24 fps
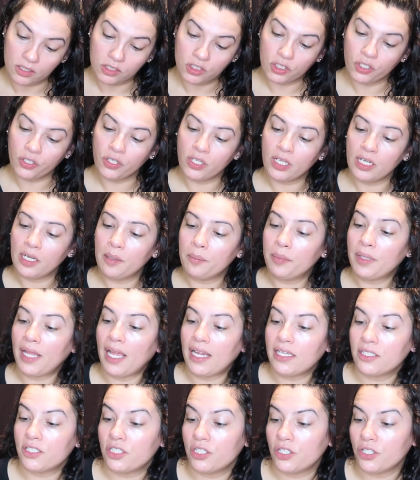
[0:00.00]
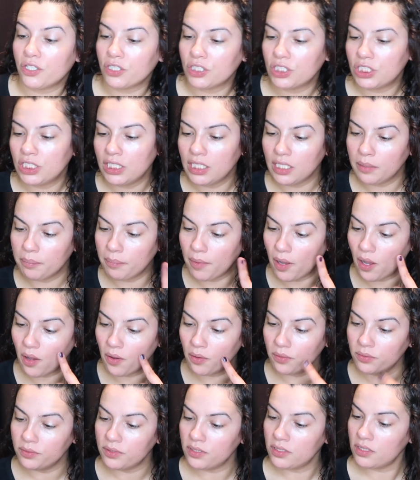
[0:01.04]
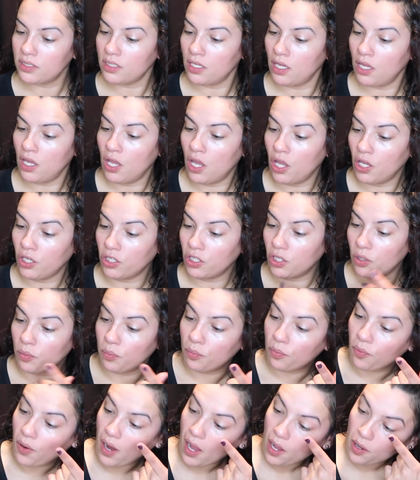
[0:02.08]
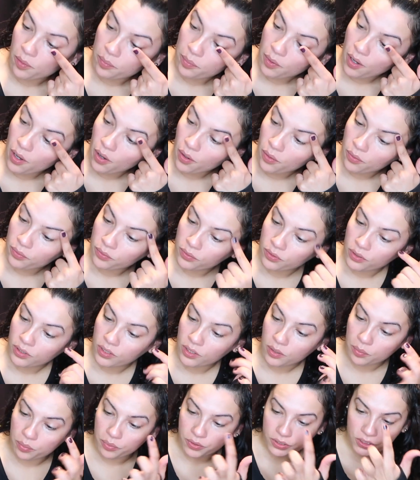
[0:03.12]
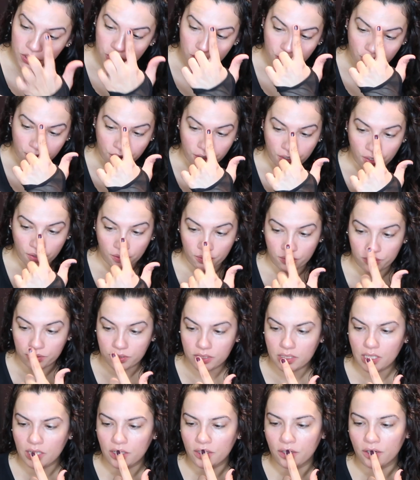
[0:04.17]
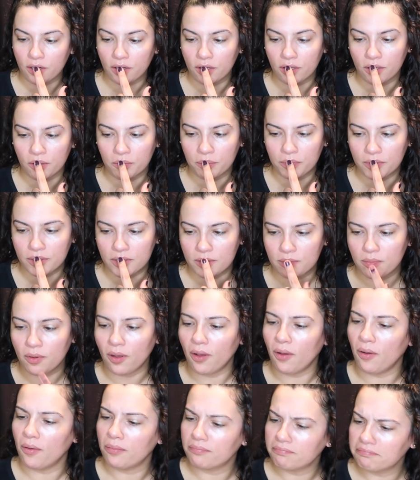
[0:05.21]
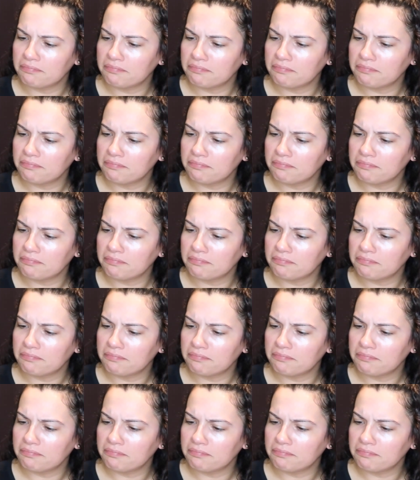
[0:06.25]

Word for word: So you can apply it to your cheekbones, your brow bone, the bridge of your nose, and your cupid's bow